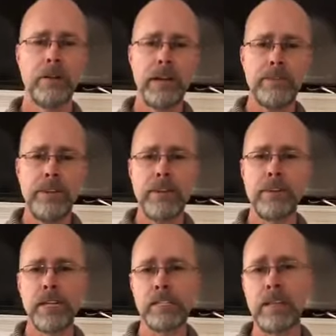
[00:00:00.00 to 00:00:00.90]
great
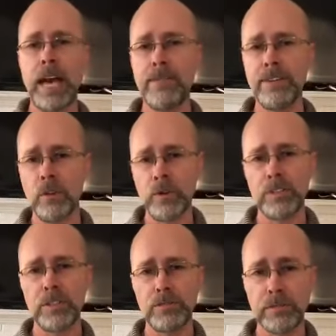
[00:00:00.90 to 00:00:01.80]
favor on his life in order
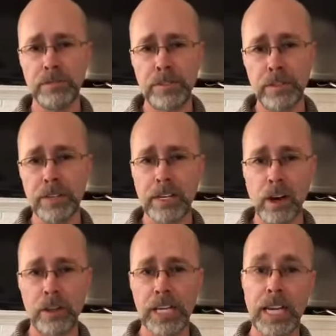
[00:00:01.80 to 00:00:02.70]
to fulfill the
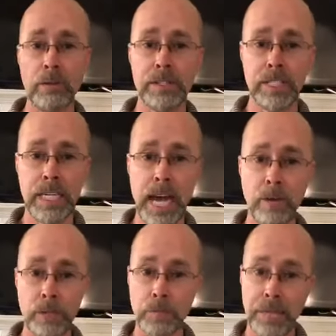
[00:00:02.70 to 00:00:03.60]
call that God was,
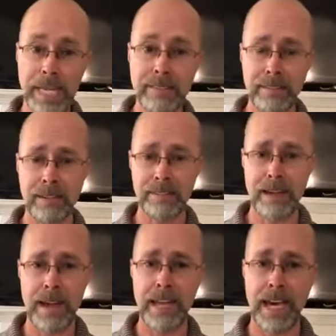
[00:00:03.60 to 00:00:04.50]
God was placing on his
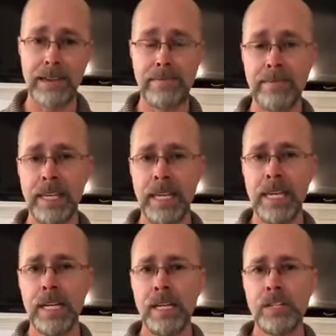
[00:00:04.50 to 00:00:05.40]
life.
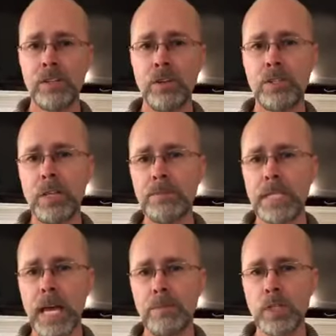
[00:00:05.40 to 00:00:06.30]
So
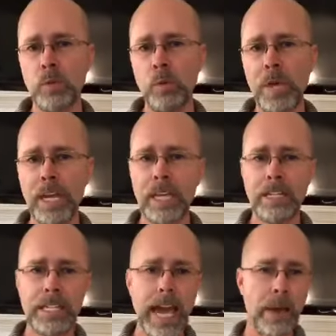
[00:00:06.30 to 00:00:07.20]
sometimes we
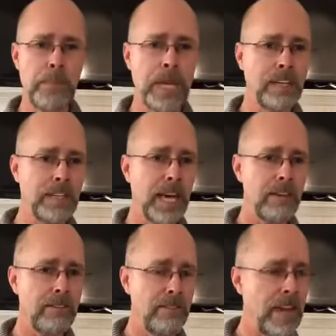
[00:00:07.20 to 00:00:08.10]
can tap into
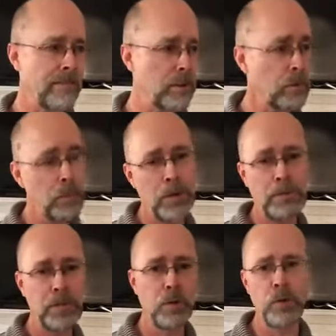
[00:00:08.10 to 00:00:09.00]
that favor
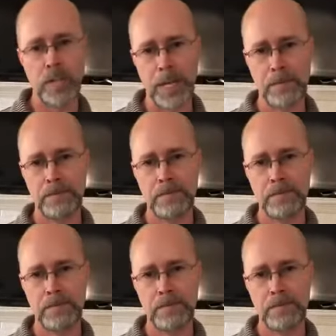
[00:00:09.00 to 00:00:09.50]
prematurely.